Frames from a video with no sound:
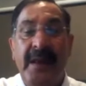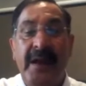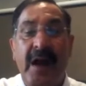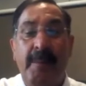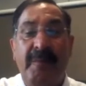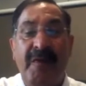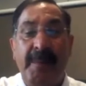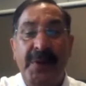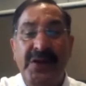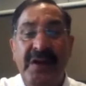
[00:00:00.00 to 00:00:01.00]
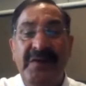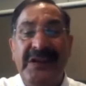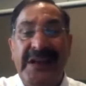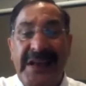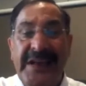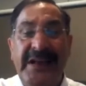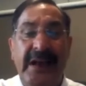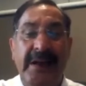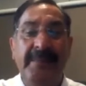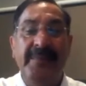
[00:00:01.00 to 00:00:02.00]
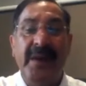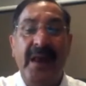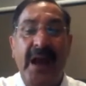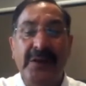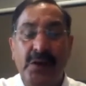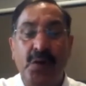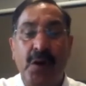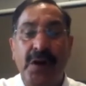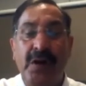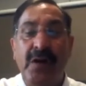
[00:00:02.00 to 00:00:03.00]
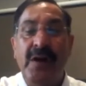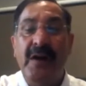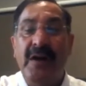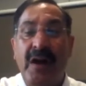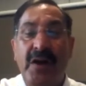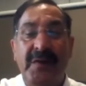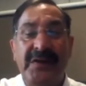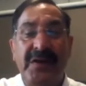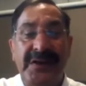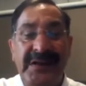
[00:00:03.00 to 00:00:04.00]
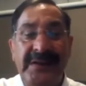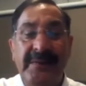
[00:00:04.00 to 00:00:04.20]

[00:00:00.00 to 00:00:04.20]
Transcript: Now, for patients with clinical atherosclerotic cardiovascular disease